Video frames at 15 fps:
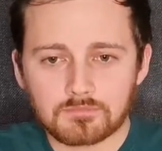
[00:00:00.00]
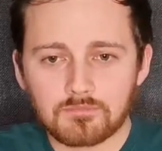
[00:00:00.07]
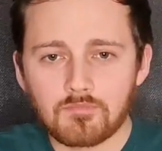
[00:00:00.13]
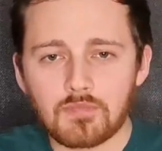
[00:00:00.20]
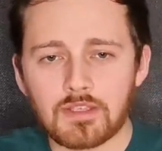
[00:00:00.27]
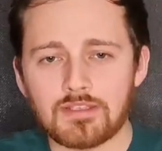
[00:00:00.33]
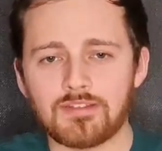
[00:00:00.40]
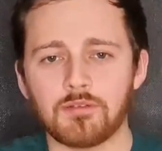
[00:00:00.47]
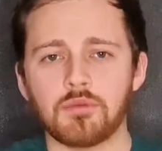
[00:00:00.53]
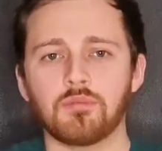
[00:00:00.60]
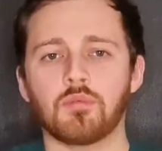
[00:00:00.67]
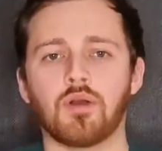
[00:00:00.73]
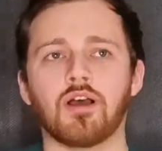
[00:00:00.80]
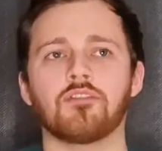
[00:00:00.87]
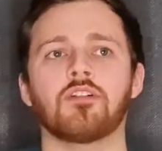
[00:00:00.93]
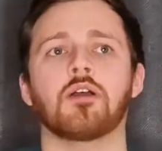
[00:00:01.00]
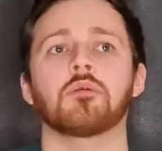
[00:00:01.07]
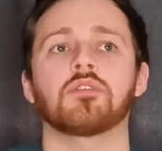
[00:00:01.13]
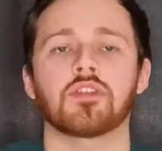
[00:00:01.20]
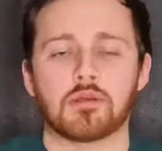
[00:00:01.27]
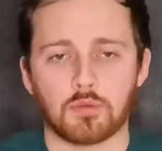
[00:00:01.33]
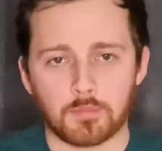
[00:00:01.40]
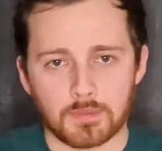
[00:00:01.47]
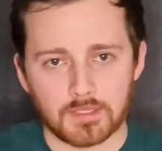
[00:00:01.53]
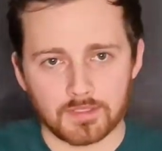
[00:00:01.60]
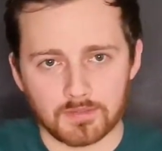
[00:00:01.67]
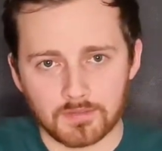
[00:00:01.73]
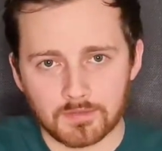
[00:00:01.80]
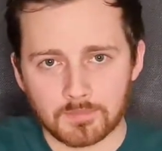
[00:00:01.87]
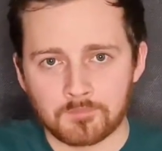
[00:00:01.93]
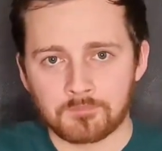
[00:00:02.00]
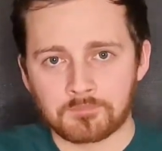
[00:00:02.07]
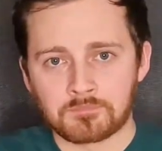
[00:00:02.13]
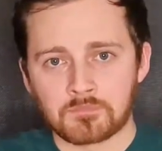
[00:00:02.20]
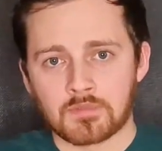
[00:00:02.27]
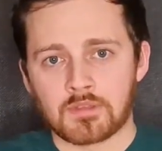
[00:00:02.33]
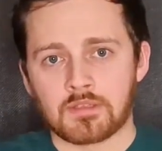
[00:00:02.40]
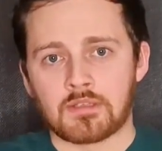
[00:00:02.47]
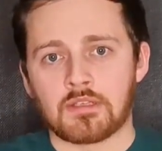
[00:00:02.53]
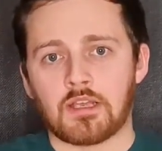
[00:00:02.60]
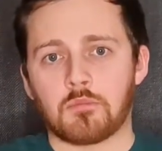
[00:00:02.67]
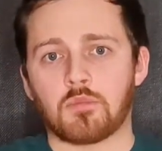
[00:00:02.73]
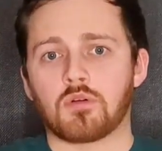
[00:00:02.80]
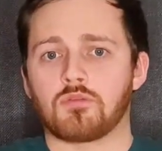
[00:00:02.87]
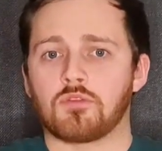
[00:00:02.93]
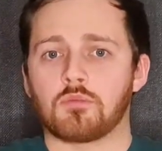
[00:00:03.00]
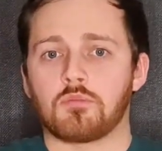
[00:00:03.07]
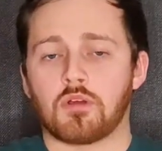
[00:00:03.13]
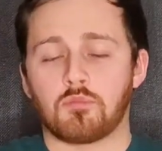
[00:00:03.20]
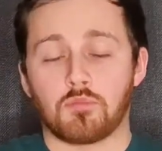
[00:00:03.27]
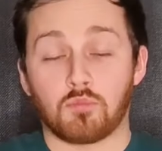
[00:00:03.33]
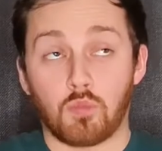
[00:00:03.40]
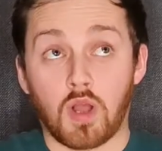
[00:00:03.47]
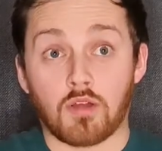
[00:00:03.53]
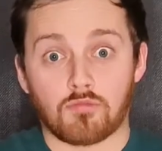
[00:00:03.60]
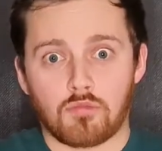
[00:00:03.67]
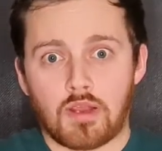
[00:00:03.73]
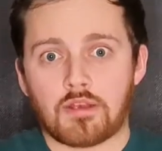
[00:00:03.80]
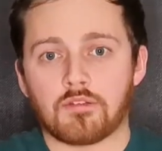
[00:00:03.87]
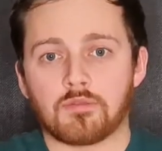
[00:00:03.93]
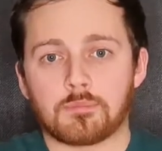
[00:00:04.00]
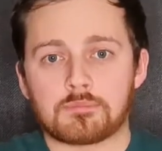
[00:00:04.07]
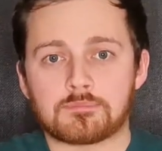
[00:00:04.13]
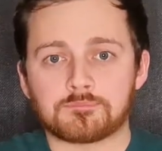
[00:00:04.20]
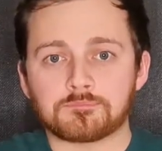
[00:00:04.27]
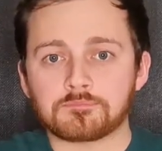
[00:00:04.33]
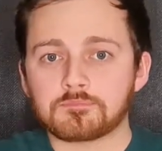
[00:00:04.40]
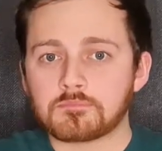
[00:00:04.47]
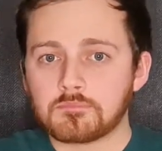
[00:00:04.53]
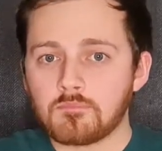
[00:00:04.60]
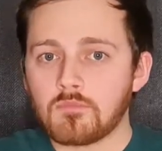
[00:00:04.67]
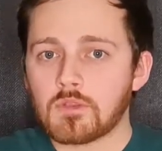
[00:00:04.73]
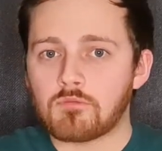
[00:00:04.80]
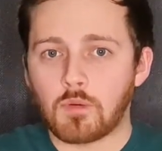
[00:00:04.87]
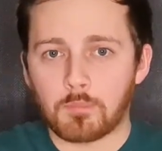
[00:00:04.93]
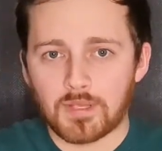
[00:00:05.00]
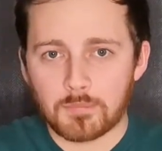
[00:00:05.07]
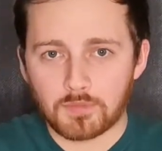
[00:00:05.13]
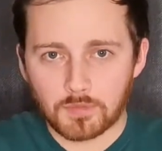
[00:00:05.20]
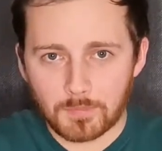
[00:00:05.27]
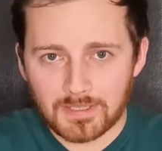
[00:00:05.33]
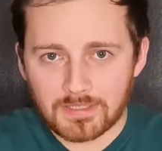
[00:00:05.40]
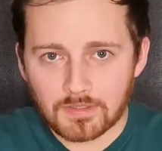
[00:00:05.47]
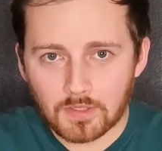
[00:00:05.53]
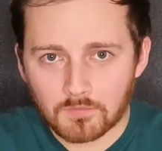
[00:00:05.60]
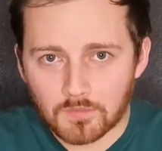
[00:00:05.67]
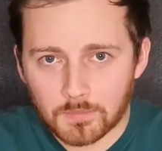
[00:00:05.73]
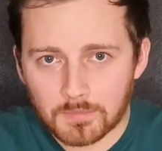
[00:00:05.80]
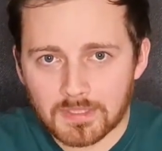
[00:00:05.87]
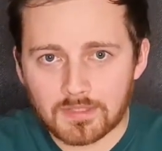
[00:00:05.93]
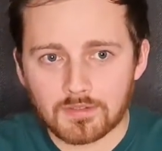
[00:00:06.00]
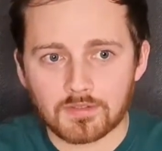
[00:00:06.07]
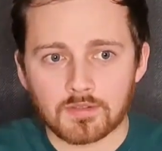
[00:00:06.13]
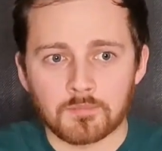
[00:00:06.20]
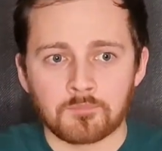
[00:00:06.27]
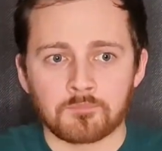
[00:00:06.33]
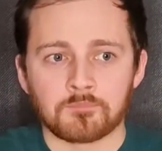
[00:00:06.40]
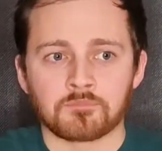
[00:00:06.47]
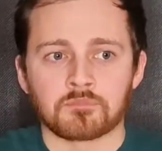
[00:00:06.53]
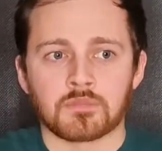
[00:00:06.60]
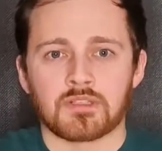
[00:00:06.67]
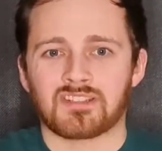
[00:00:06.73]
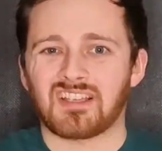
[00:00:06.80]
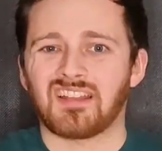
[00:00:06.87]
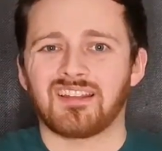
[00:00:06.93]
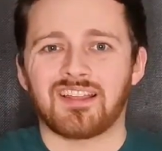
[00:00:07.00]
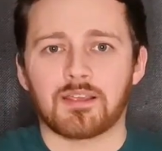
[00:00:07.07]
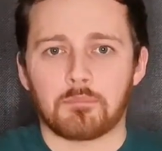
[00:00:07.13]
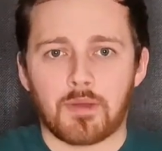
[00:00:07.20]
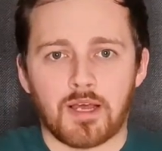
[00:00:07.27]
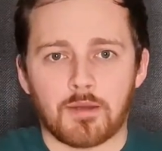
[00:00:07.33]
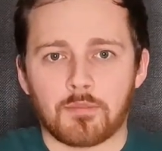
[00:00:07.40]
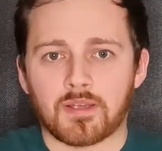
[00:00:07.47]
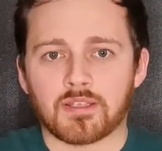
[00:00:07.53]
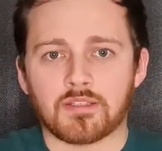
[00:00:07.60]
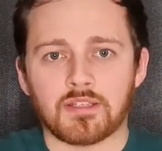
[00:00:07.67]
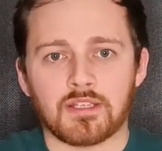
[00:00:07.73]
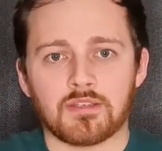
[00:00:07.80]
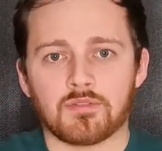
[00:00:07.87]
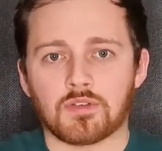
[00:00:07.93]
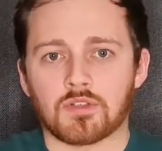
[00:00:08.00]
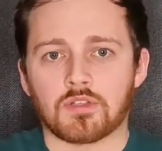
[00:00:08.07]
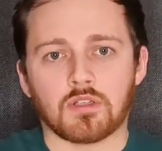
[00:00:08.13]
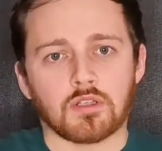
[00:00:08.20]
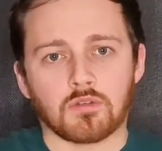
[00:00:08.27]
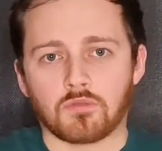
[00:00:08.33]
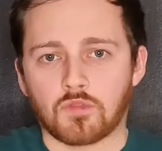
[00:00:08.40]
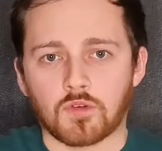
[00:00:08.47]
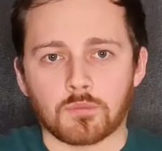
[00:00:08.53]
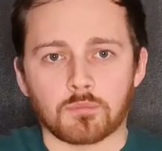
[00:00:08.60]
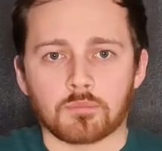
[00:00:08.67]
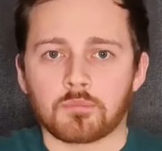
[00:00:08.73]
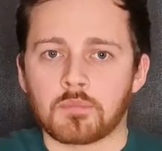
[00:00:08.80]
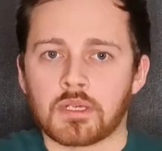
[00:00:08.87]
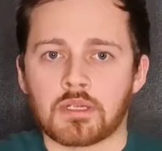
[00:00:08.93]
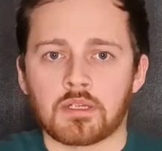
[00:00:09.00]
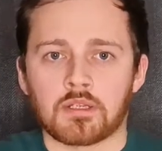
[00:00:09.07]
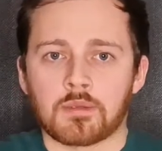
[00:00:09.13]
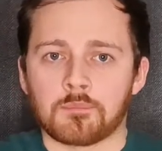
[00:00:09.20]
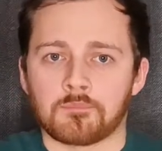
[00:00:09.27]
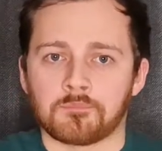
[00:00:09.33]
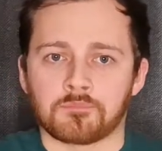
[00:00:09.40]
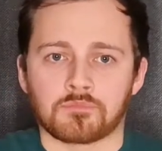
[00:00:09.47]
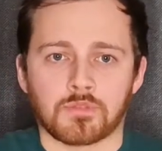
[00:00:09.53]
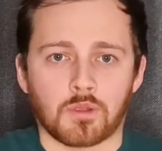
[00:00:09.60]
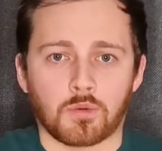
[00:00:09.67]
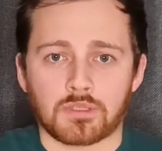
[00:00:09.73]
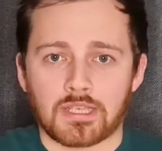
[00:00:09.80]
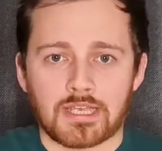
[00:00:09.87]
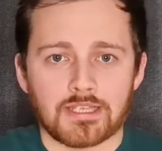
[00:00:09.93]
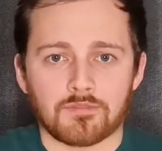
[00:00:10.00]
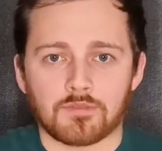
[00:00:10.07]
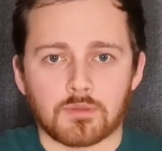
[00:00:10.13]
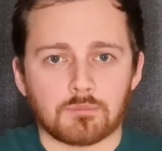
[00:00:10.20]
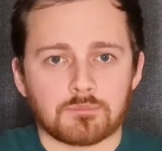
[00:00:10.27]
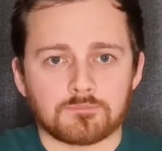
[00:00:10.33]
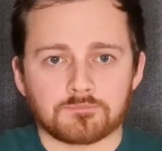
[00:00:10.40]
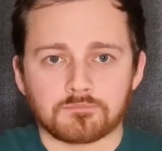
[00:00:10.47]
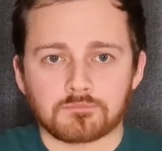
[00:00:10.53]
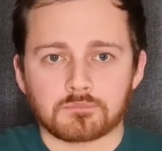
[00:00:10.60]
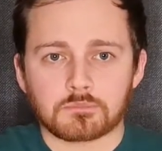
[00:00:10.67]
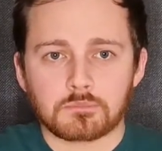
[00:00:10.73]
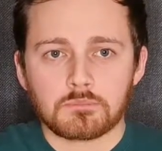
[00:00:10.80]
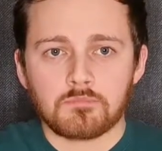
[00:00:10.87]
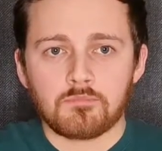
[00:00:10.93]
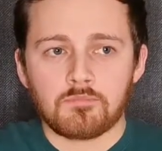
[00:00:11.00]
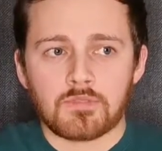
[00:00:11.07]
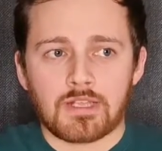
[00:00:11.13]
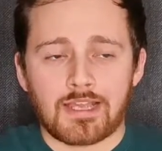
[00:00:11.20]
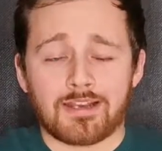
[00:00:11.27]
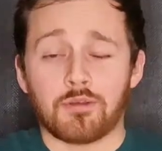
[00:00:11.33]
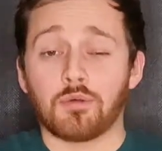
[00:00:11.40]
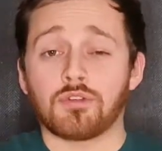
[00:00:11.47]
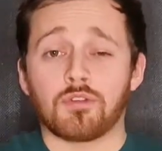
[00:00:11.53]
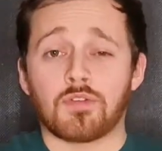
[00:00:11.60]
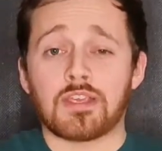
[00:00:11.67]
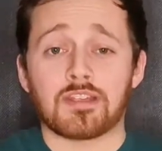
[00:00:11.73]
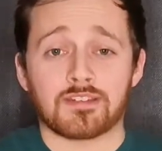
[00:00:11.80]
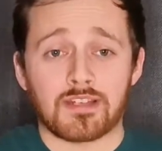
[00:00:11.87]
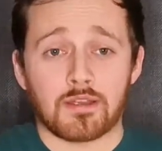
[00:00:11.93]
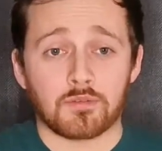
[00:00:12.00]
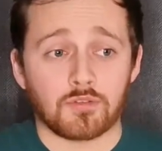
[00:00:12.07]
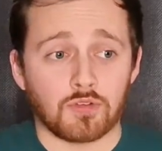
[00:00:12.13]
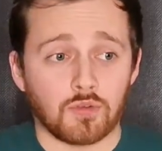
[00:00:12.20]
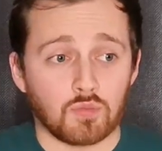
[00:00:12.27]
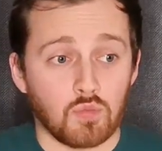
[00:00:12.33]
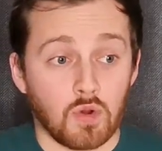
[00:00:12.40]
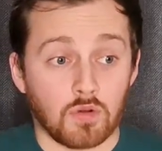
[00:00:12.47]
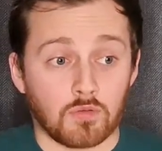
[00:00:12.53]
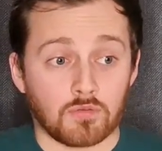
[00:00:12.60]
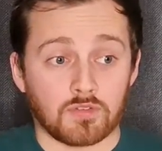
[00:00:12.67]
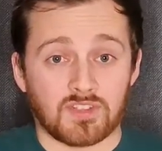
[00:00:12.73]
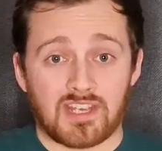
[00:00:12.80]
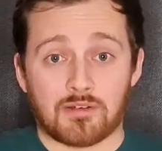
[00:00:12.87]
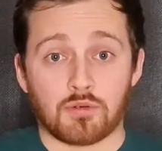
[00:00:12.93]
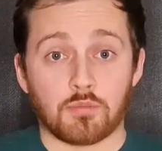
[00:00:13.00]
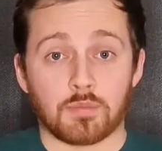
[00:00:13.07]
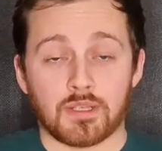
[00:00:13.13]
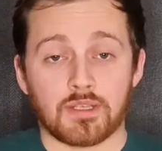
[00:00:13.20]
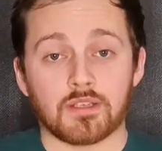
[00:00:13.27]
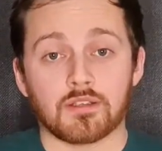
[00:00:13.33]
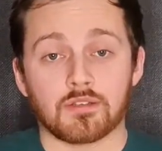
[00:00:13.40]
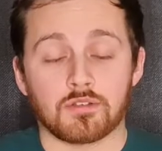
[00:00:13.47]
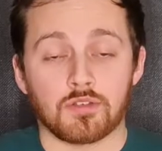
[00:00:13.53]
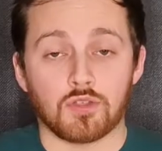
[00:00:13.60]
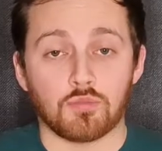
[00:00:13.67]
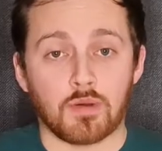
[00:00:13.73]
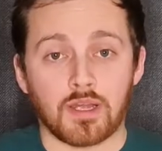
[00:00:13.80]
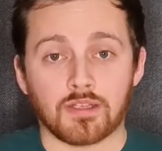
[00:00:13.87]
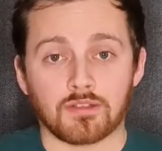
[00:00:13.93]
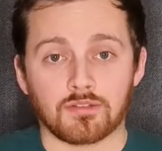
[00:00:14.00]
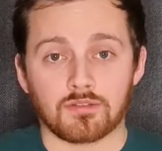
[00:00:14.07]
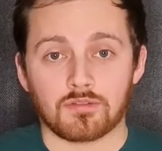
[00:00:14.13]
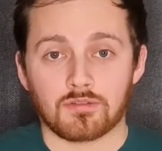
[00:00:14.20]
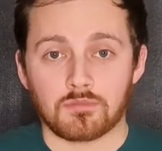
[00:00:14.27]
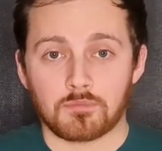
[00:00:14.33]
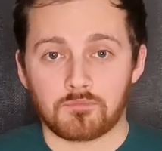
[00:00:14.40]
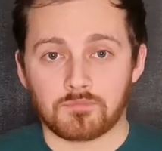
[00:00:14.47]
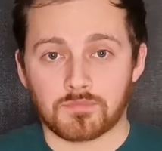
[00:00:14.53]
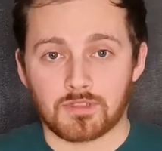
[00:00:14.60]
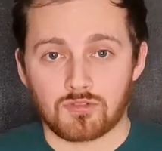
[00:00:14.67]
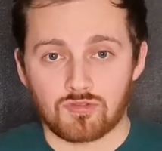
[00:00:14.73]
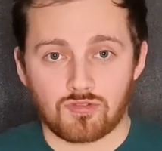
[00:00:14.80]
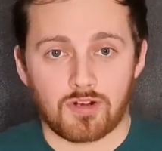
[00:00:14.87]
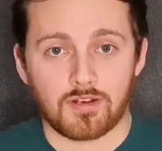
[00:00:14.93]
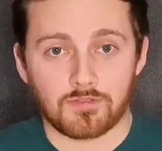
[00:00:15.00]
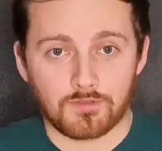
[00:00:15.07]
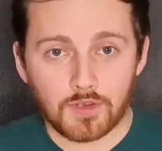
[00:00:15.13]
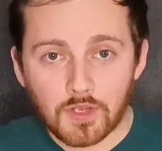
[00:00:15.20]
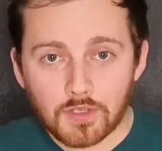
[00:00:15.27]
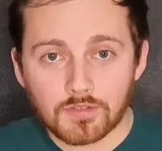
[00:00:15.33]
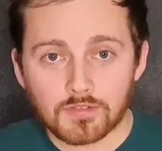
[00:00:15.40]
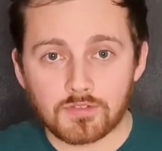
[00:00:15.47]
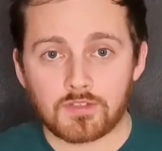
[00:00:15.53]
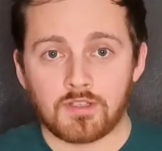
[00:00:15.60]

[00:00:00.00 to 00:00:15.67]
you see, with what I find with sour beers, and what I've read from people's opinion on them is, it's kind of like Marmite. You either love them or you hate them. And I also think it's down to what sour beer you might try first.